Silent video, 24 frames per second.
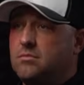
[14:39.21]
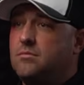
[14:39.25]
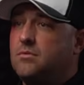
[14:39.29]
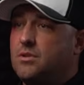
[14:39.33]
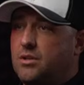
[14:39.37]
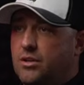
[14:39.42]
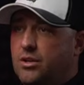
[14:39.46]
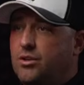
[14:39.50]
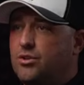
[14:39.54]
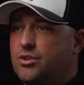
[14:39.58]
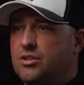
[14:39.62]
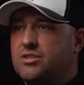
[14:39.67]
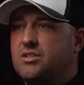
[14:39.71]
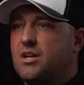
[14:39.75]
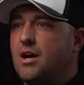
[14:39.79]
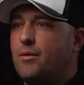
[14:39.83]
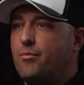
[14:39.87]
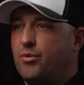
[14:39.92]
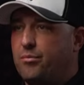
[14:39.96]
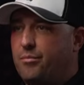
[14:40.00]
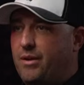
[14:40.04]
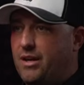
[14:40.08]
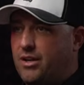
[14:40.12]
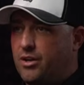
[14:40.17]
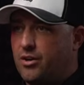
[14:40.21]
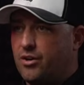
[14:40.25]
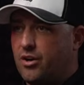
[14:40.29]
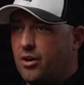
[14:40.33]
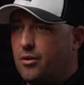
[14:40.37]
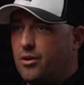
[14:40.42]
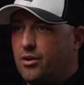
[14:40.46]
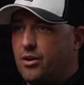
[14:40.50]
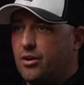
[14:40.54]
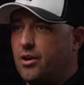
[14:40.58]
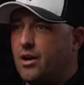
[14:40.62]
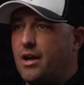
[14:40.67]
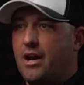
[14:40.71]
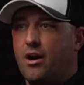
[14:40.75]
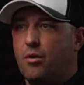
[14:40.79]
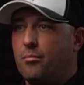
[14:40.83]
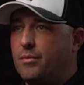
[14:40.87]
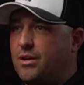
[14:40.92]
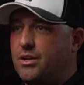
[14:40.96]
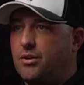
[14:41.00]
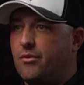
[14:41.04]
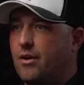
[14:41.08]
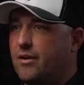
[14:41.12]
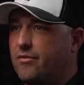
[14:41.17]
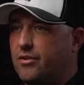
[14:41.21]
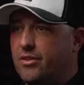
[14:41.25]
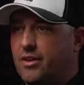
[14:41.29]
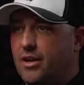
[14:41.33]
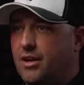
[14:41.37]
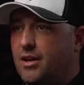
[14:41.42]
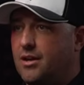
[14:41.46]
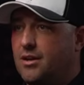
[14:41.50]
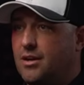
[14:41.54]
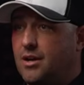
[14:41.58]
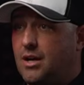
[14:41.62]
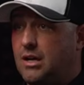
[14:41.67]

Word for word: you just come with me. You're gonna you're gonna help me do everything.